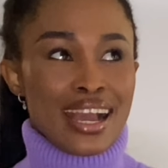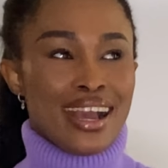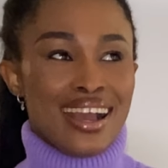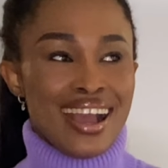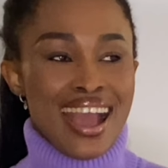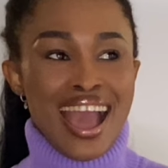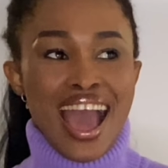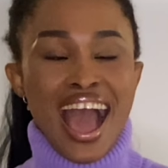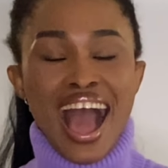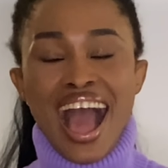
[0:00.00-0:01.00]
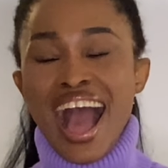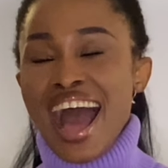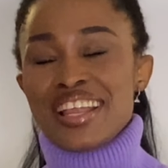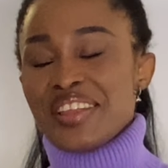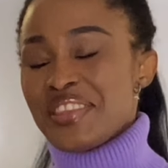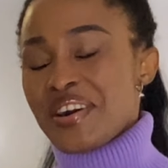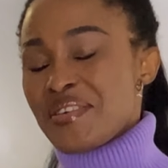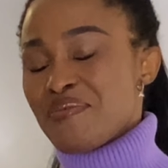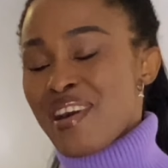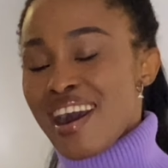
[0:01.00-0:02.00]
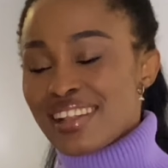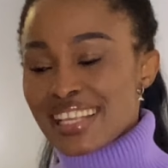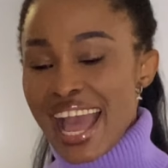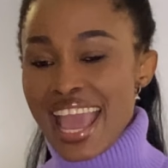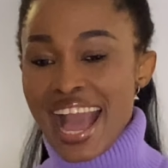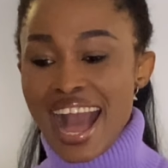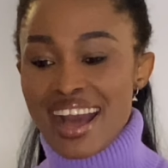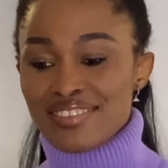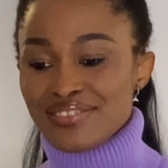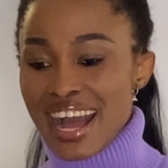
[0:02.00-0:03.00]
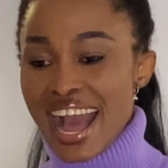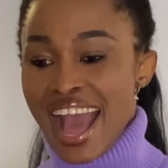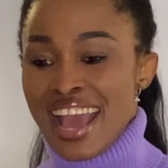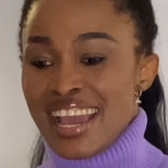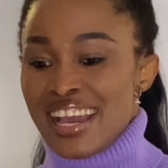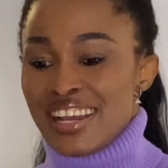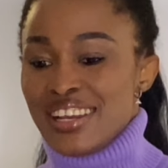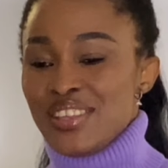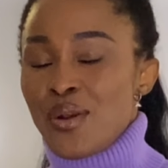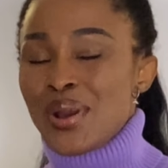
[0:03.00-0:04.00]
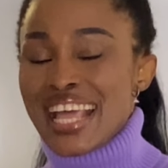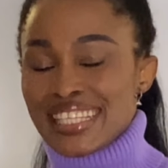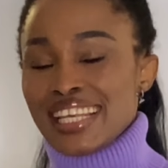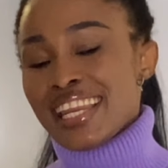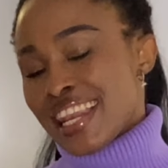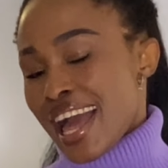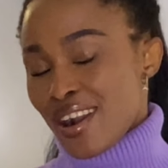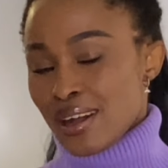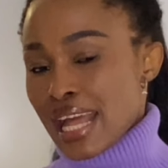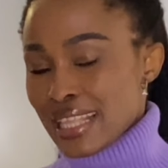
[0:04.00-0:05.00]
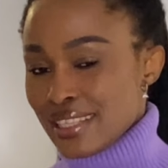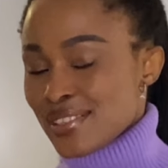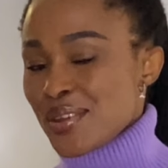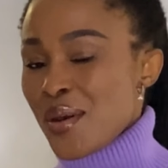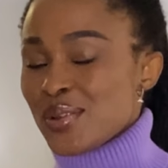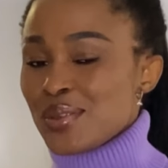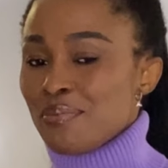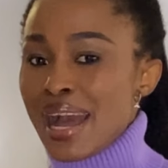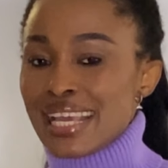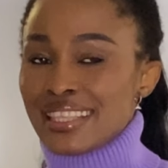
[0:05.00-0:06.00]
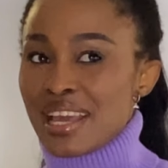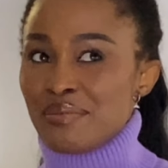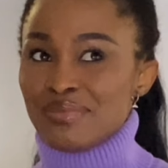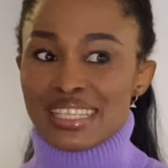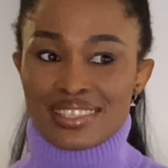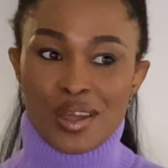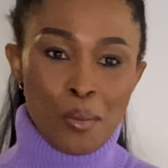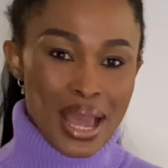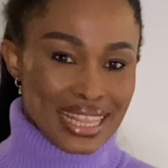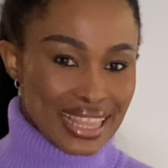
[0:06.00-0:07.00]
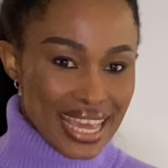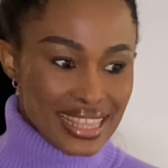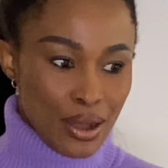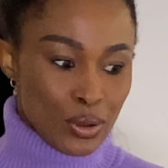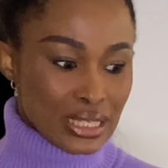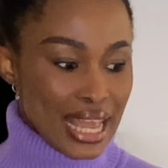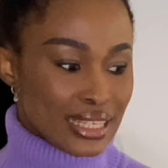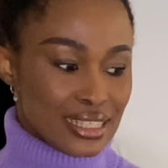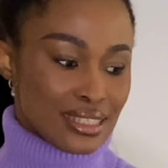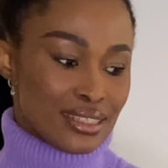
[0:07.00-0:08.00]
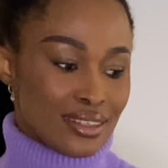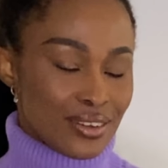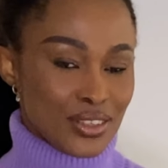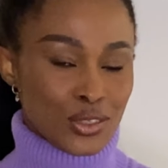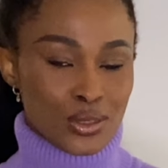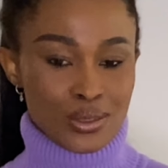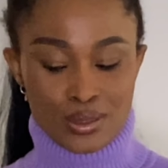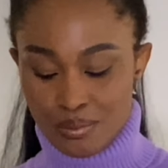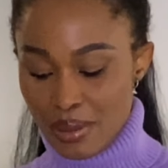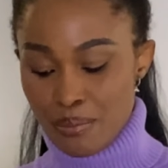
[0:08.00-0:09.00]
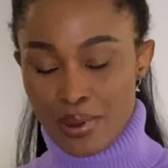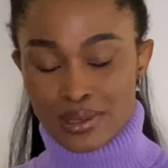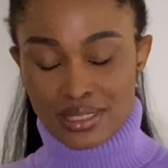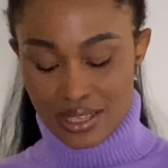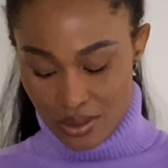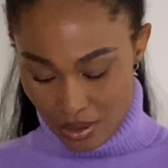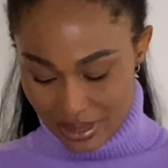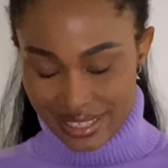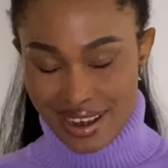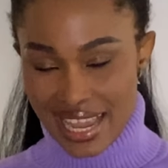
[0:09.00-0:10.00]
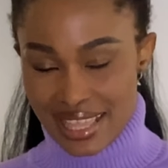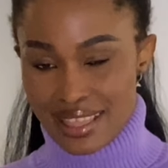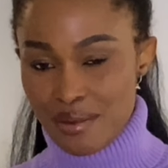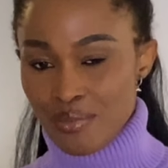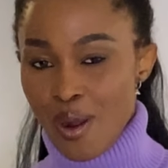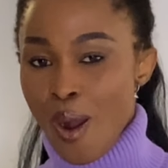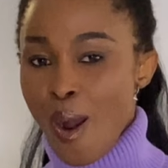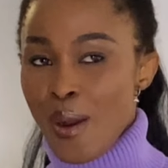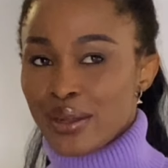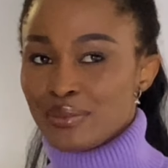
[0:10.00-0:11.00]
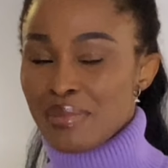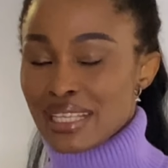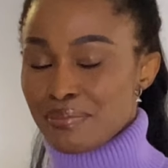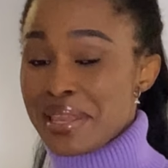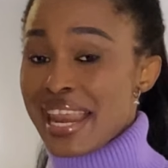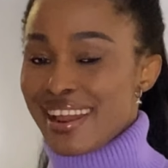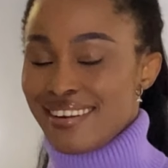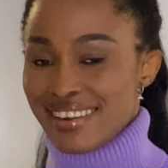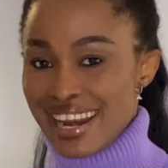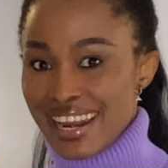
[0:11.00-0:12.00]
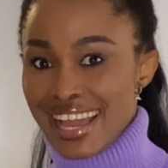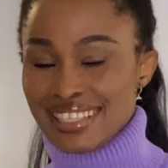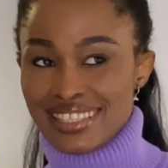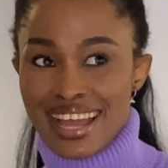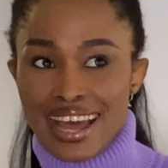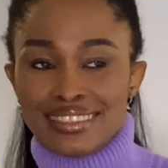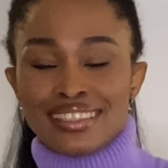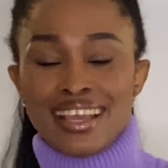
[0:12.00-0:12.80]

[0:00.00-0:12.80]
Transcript: i don't know but i have you know when i see lilac at the store to buy them is not my thing i was like this is not going to suit me but you know trying them on makes me realize that